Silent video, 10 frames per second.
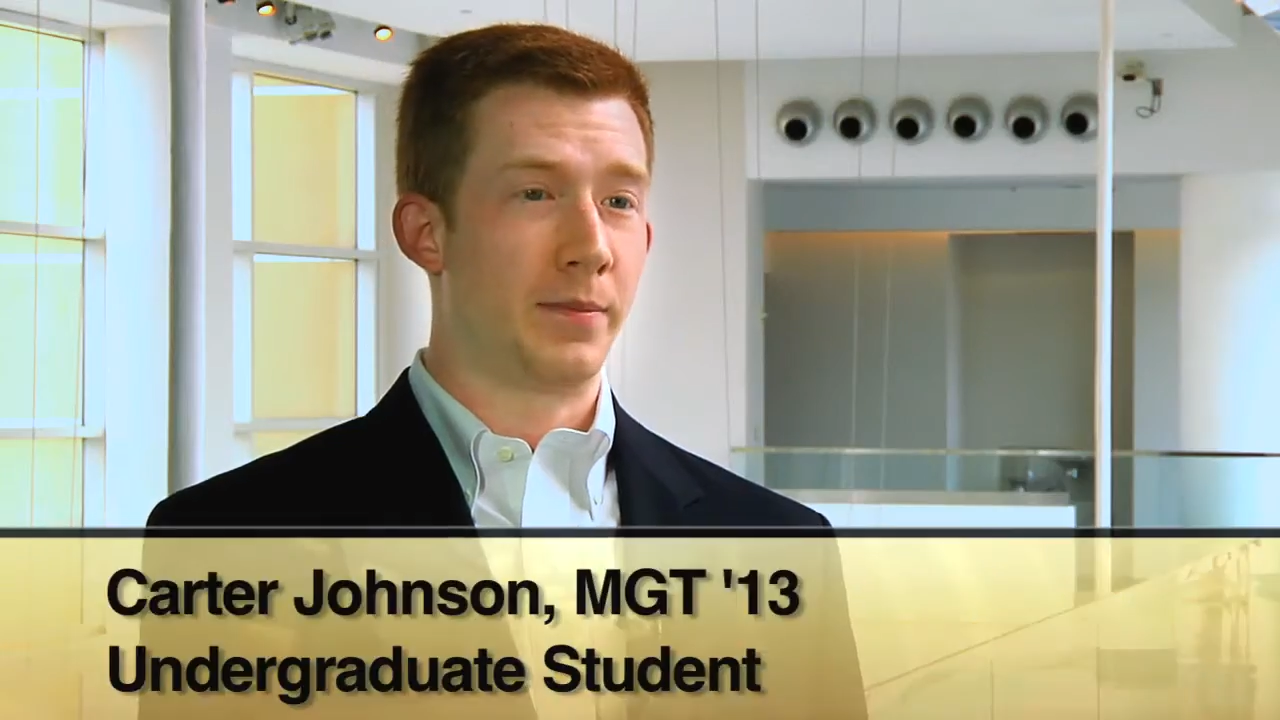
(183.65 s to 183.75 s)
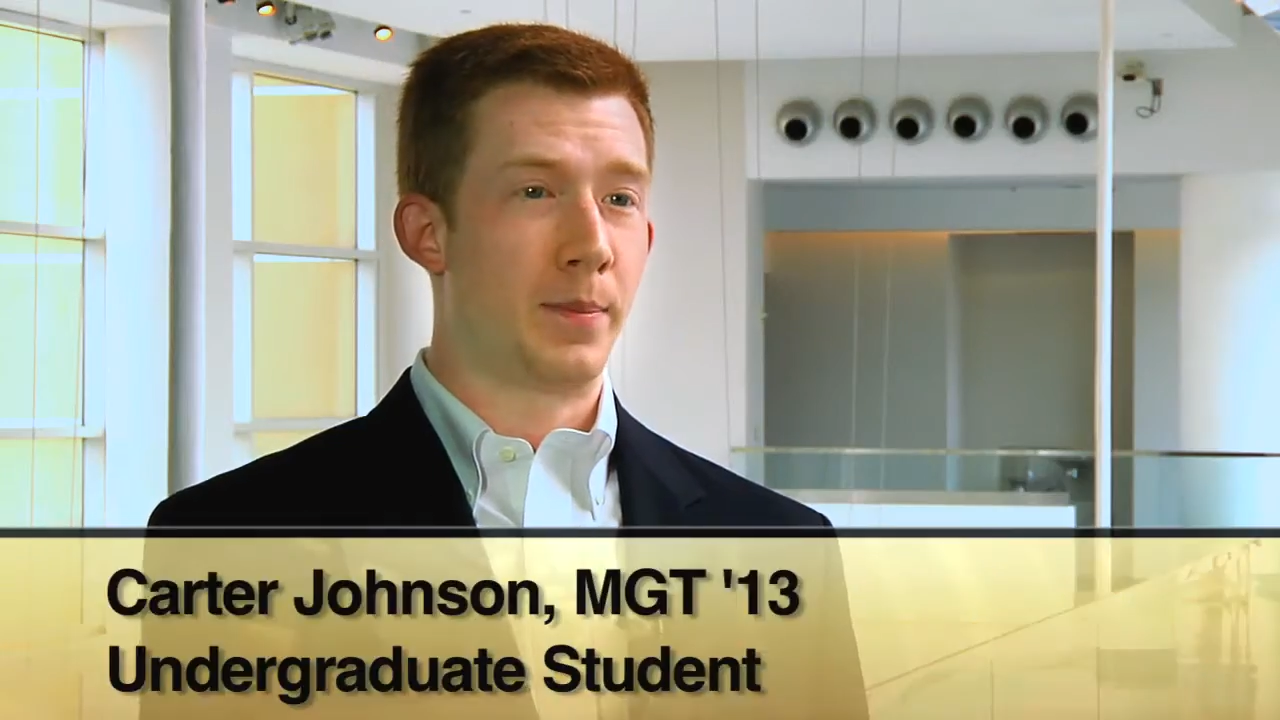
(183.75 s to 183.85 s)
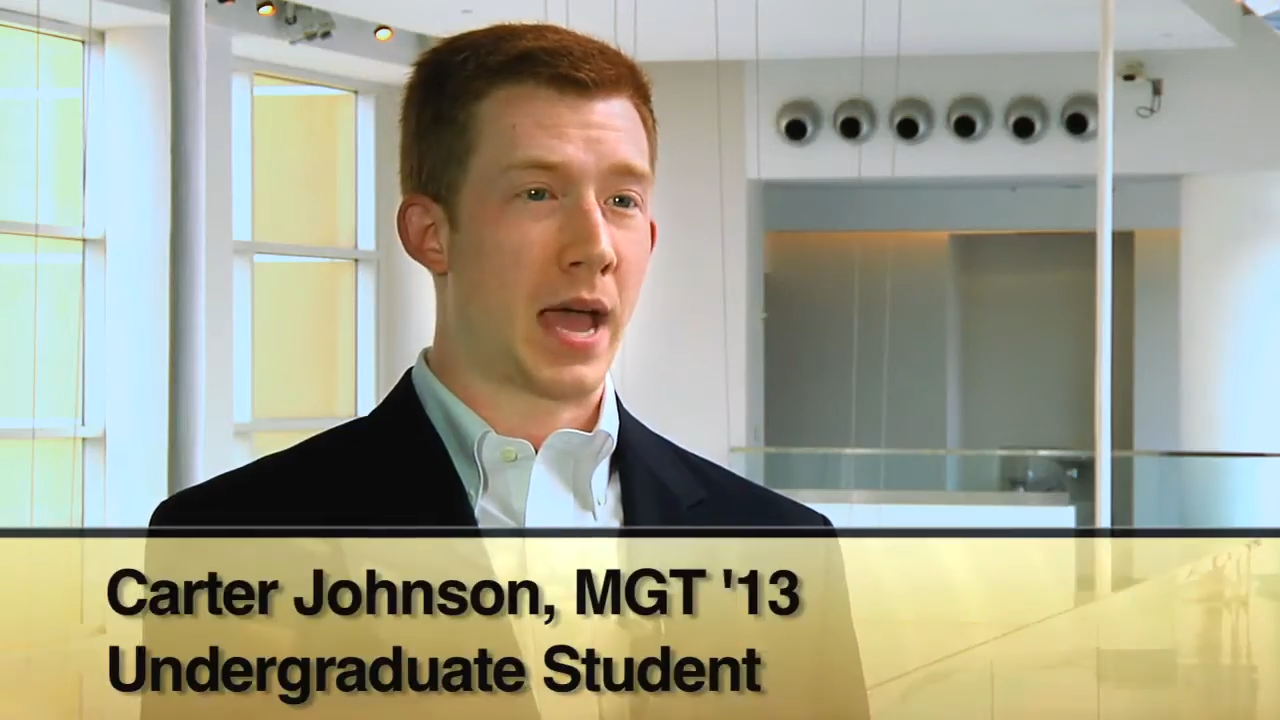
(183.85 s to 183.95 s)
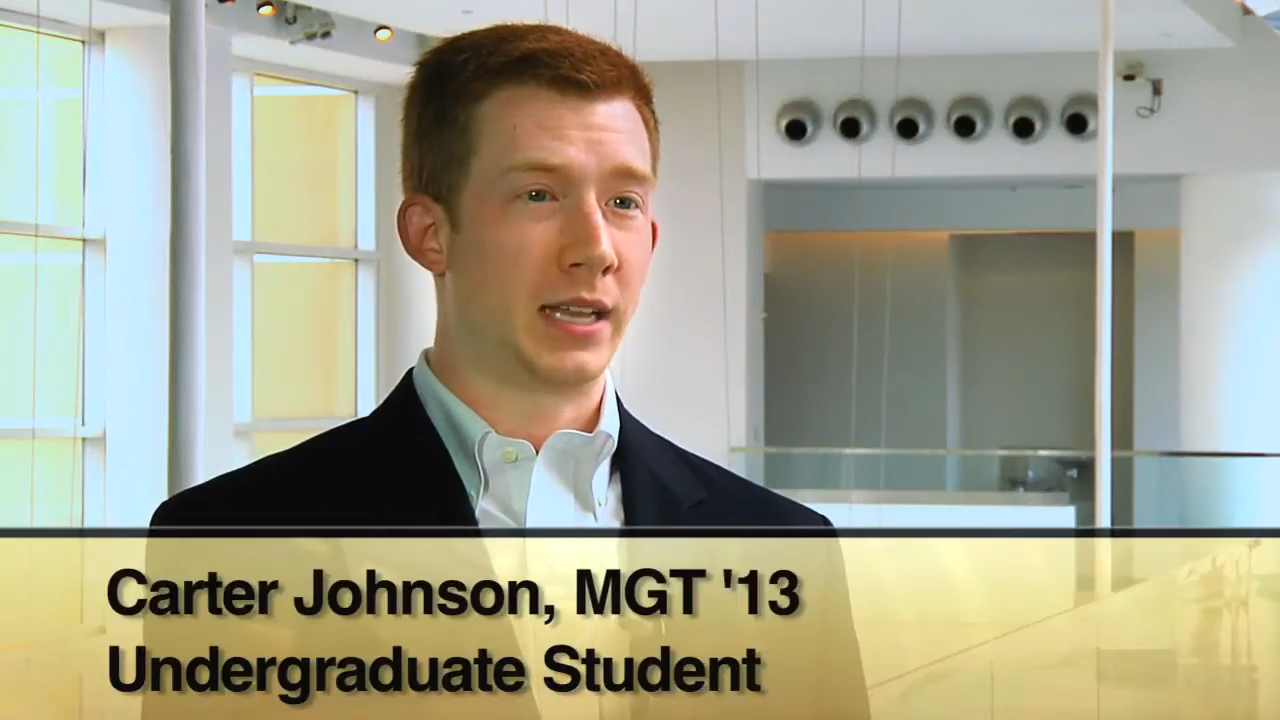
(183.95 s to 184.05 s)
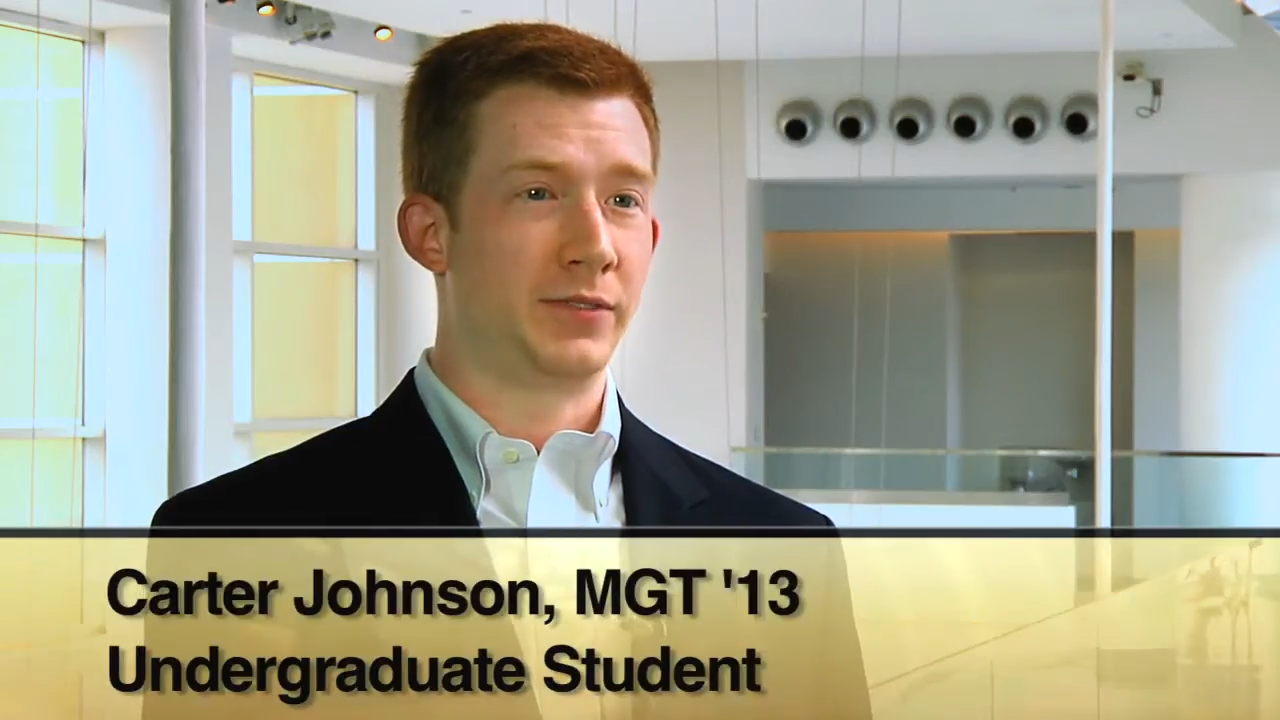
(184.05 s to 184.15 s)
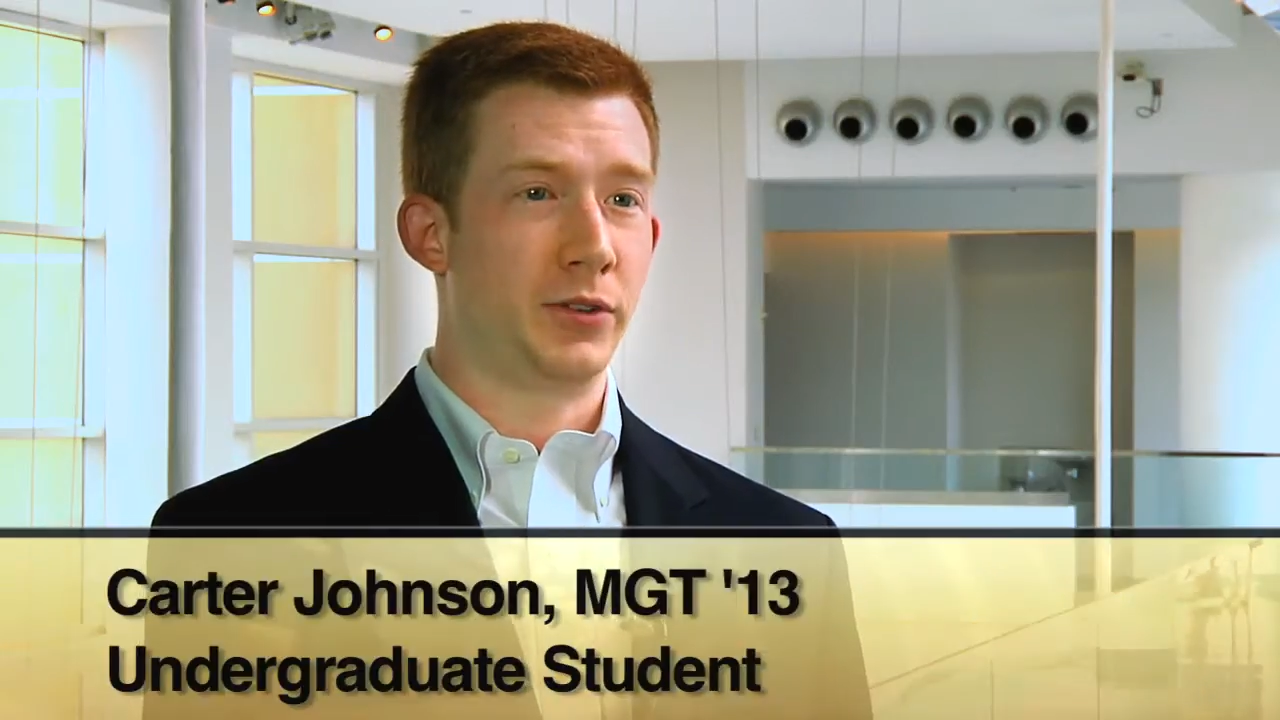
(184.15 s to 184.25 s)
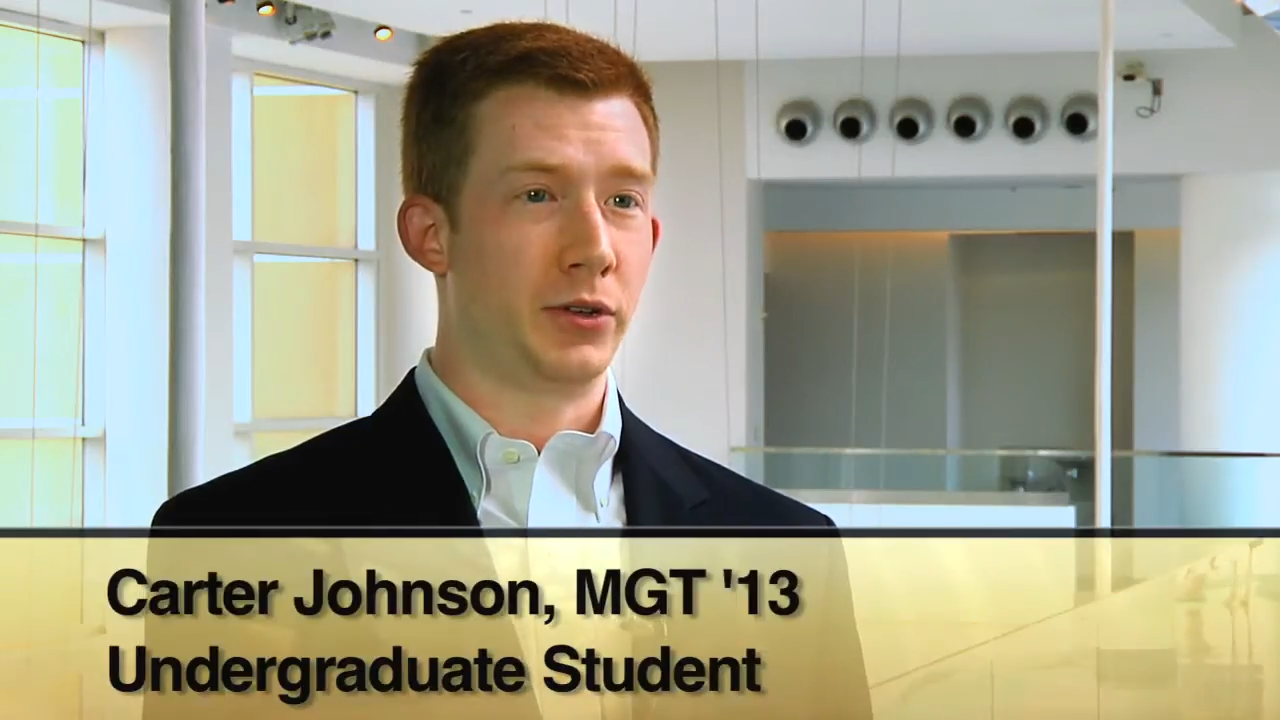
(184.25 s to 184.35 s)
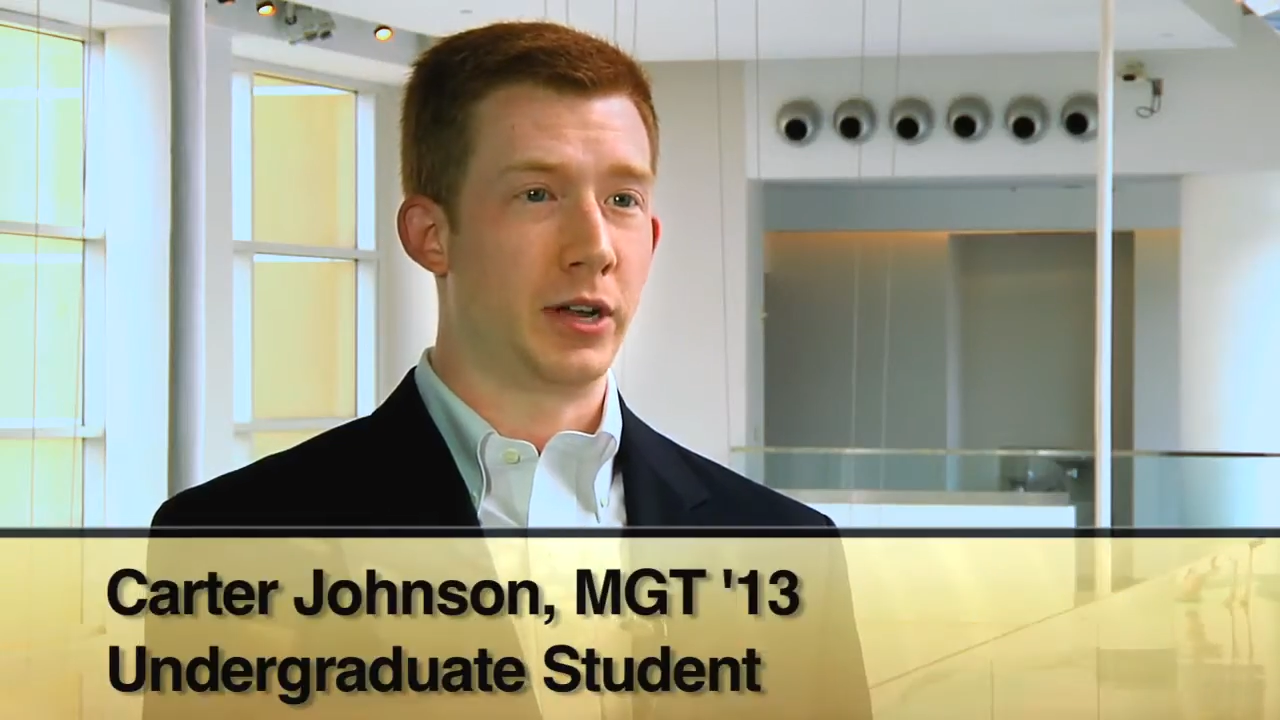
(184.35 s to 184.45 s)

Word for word: the past few